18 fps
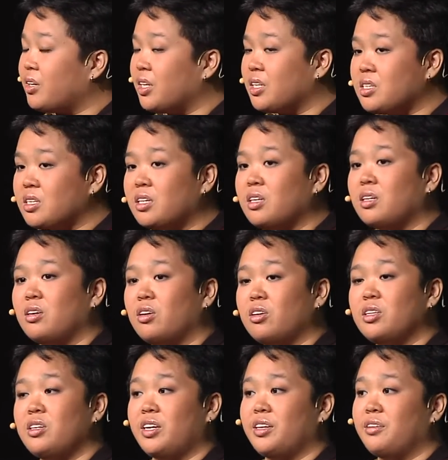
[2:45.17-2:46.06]
return
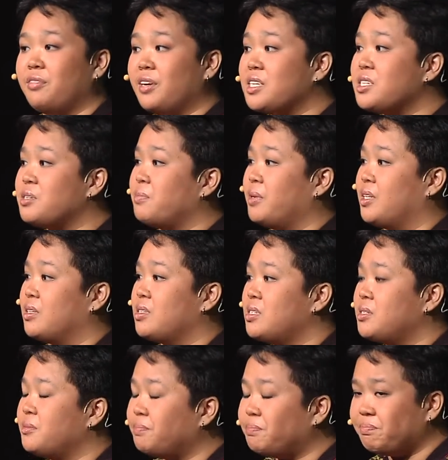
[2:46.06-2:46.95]
on their
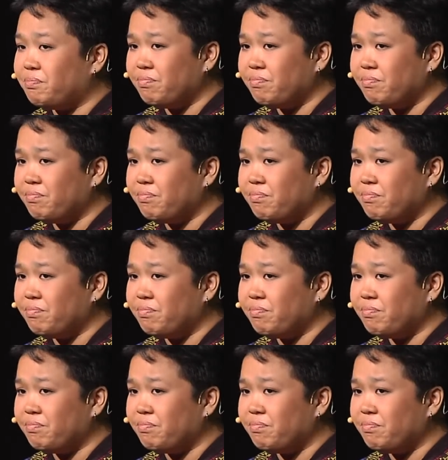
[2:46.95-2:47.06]
investments.